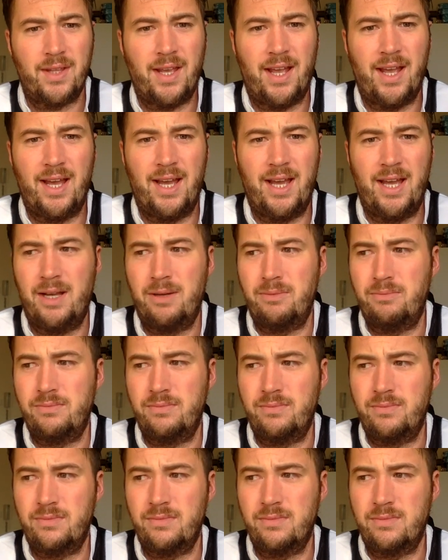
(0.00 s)

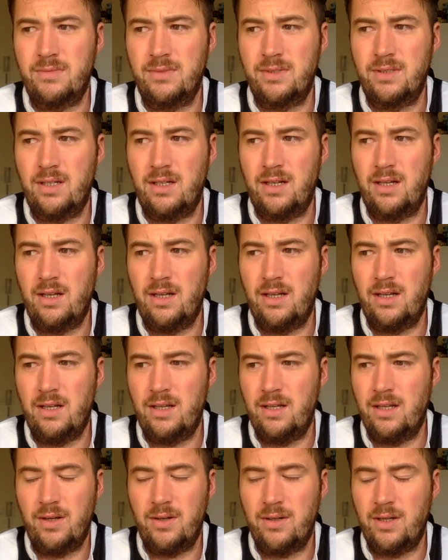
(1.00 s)
um,
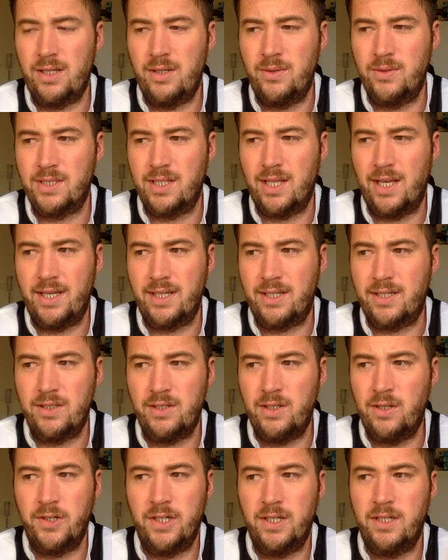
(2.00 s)
he was like,
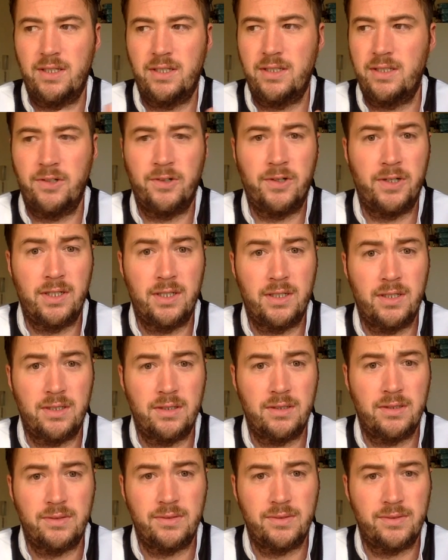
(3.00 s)
"You're a,
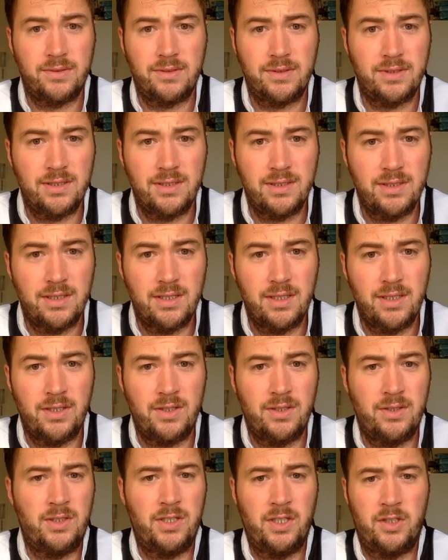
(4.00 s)
you're a,
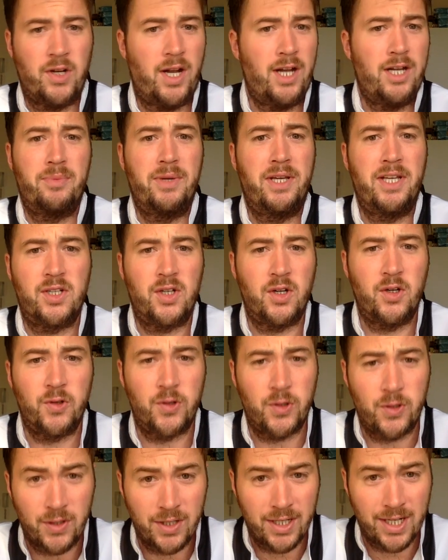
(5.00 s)
you're trying to be a
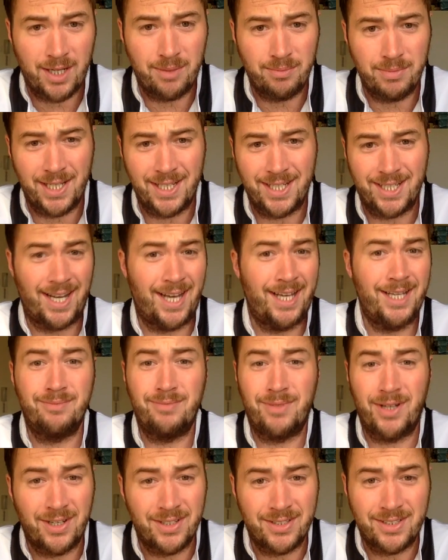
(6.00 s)
guru," and I'm like, "I
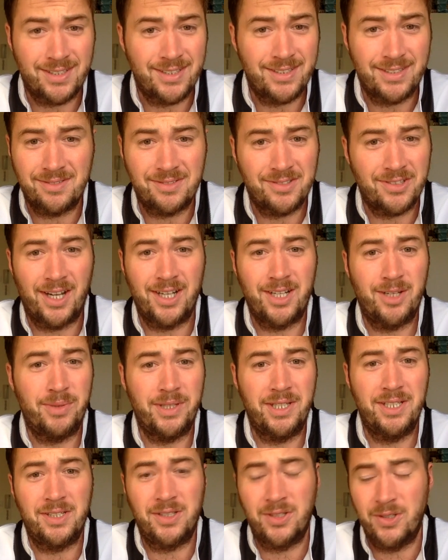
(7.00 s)
am not trying to
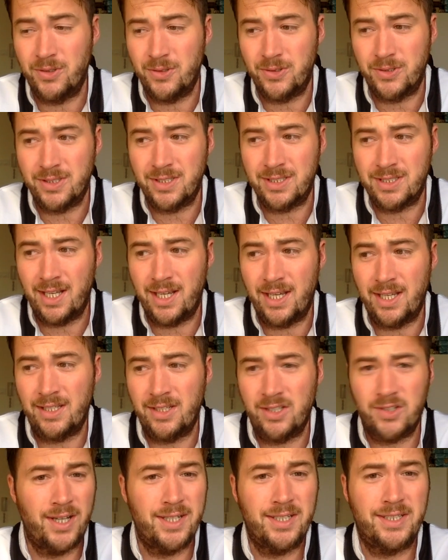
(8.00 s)
be a guru. He's like,
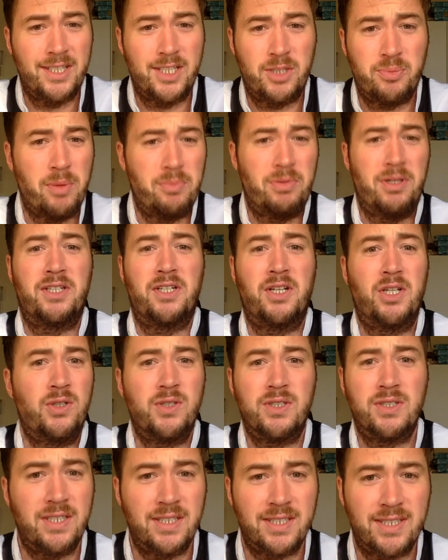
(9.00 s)
you're trying to teach people and you're
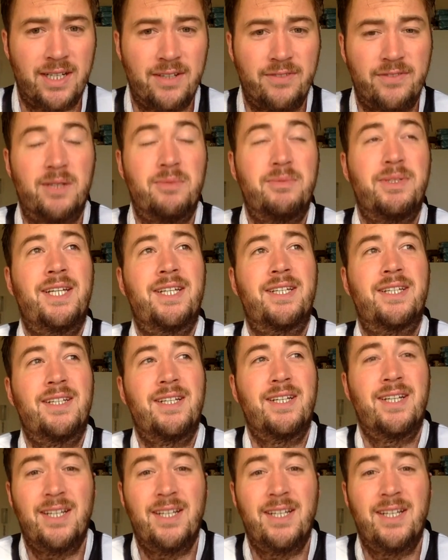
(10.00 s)
losing yourself. And I'm like,